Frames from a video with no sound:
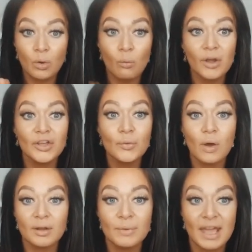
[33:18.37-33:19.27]
What you
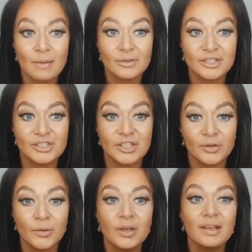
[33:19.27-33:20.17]
want to be able to
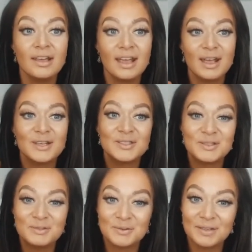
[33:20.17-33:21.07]
do is
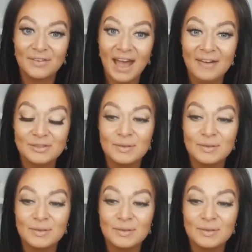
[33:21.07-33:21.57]
you sort of have